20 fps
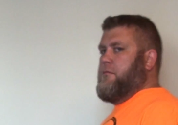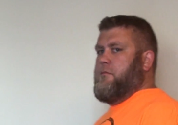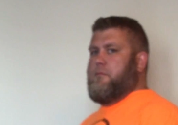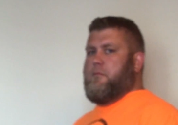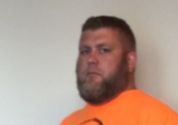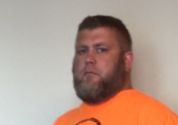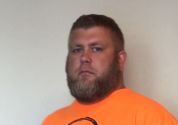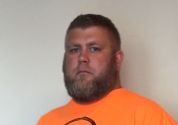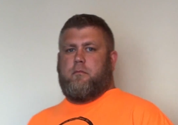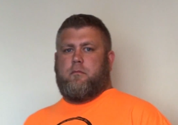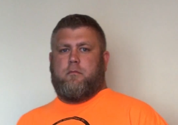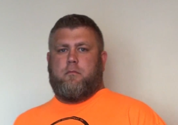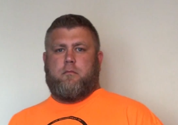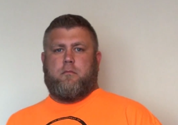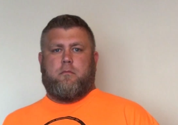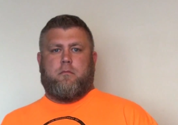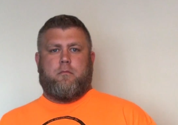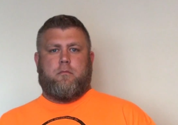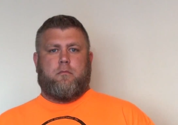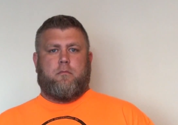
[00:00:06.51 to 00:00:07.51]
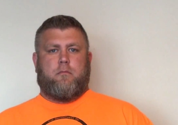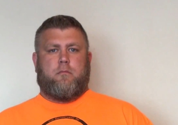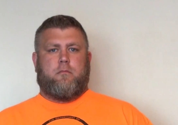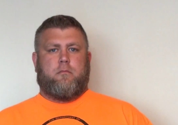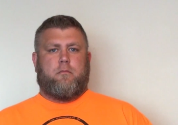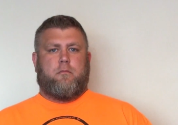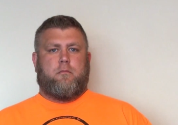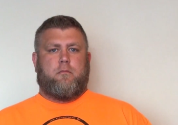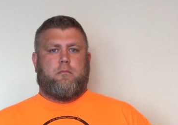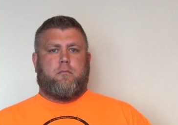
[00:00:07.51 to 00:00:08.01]

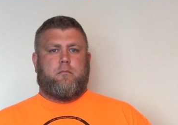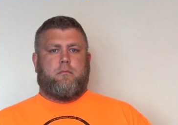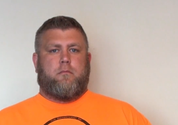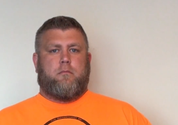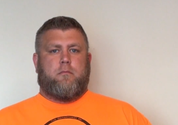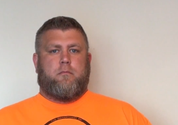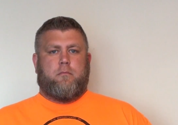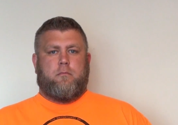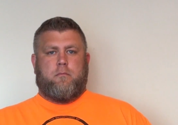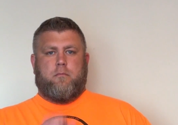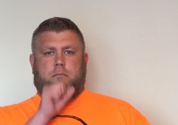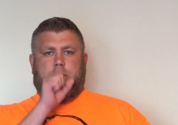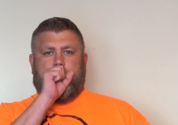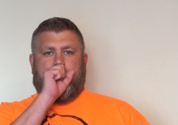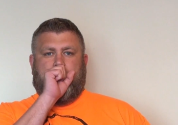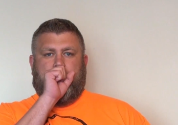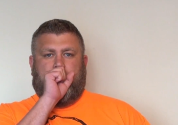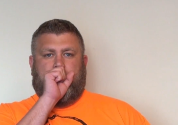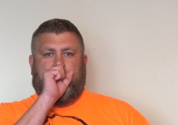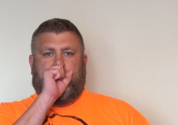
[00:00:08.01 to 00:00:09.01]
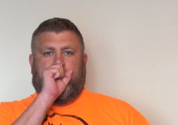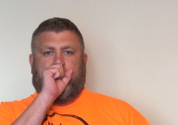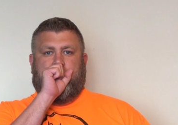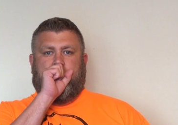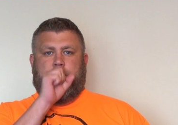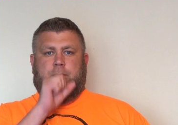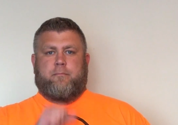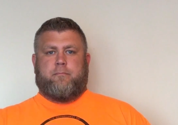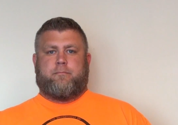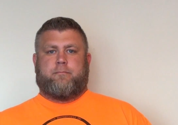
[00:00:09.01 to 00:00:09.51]

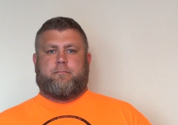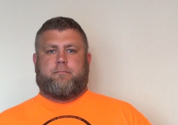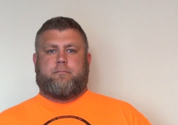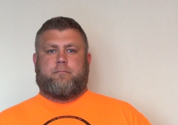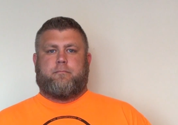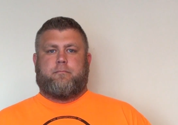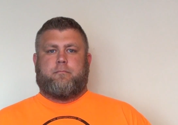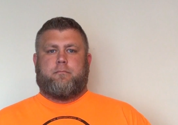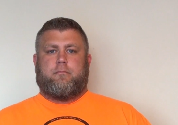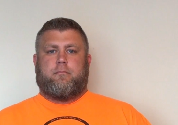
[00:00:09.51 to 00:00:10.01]
(silence)